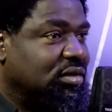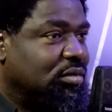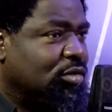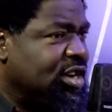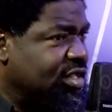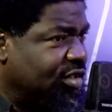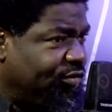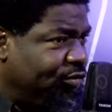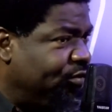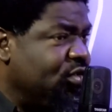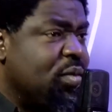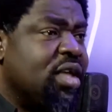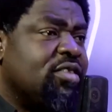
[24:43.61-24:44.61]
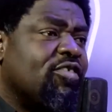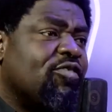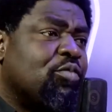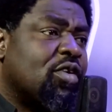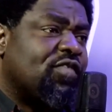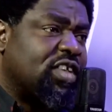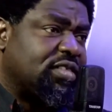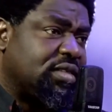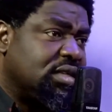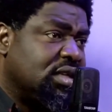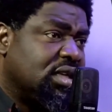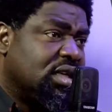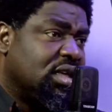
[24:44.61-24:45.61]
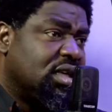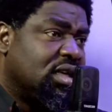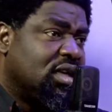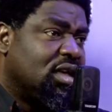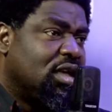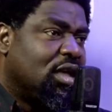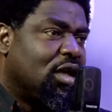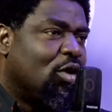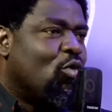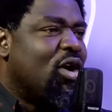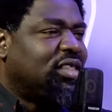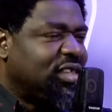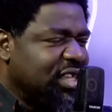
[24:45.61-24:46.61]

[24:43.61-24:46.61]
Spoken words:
But it's a fulfillment of prophecy. What